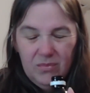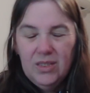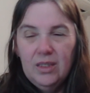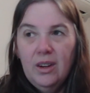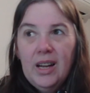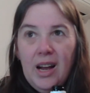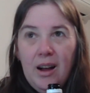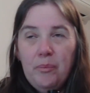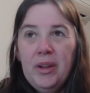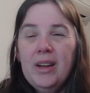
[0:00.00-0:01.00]
I
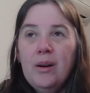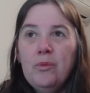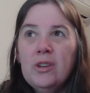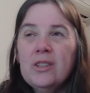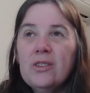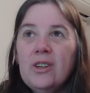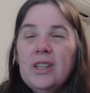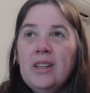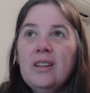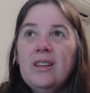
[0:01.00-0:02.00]
can't pick up what it's got
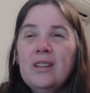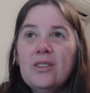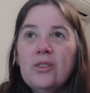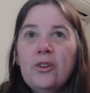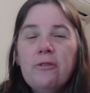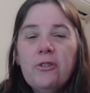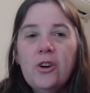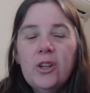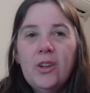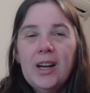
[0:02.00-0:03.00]
in it. It's sort of
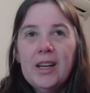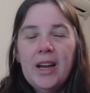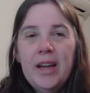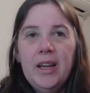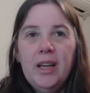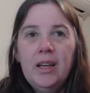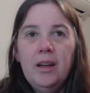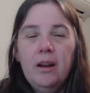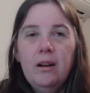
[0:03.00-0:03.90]
got like a